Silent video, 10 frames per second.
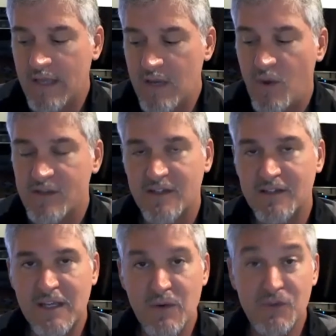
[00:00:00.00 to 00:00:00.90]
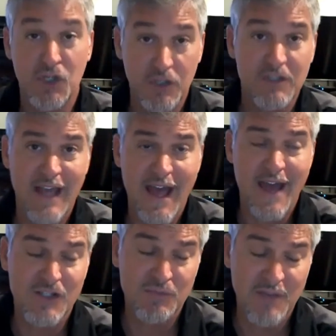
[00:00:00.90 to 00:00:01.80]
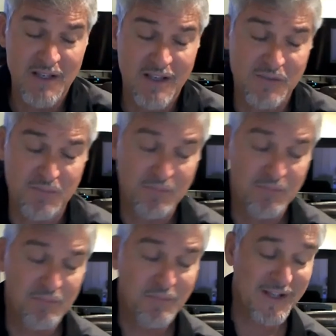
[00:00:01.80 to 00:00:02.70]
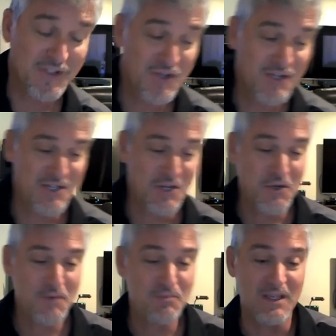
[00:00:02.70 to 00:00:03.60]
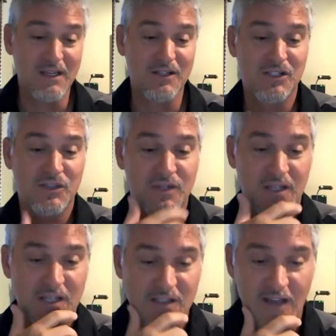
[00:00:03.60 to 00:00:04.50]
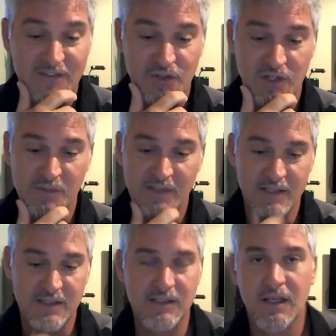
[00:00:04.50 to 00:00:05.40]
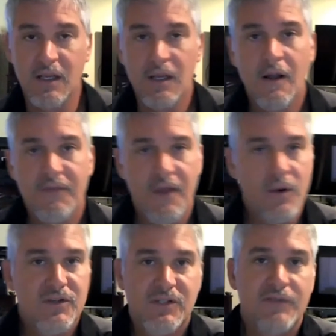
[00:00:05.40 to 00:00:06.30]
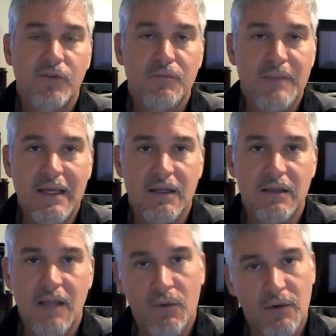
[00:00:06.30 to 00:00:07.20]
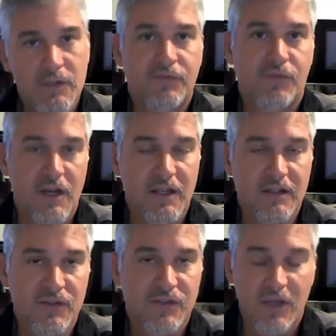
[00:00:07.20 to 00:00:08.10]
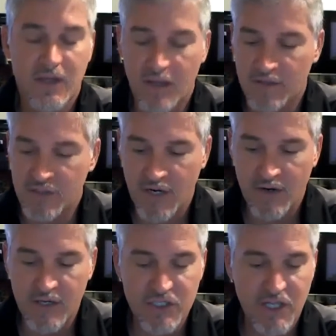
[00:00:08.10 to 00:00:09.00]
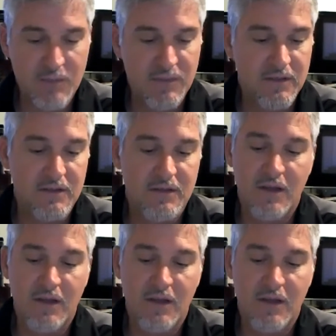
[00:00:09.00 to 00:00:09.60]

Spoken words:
was a good dad, as good as he could be considering his life circumstances, there were several men that were his friends, Jerry Jabin,